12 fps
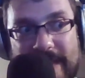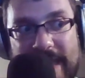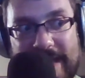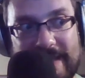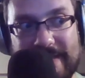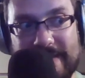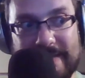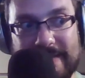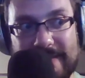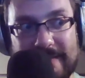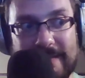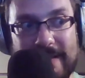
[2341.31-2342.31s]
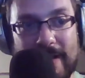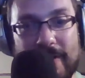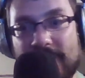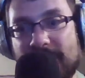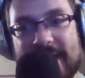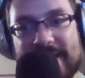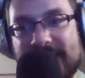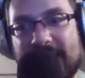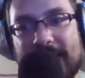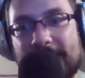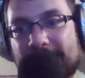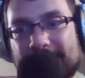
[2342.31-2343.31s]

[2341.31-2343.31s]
in a good amount of time.